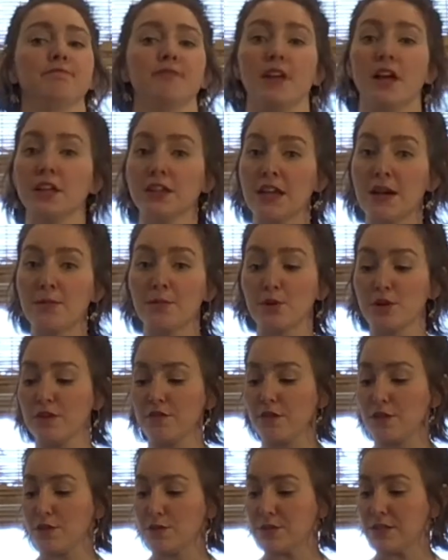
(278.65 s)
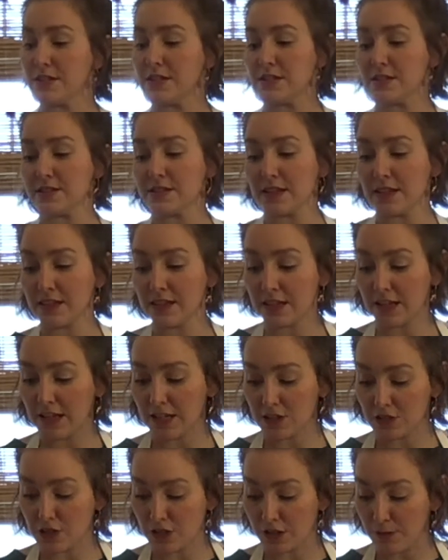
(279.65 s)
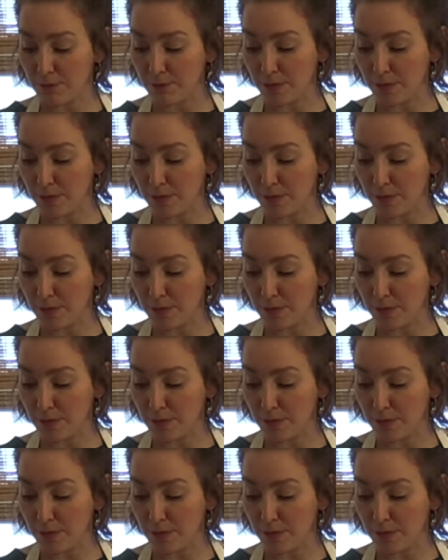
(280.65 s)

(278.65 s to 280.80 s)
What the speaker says: a number of uses in the kitchen,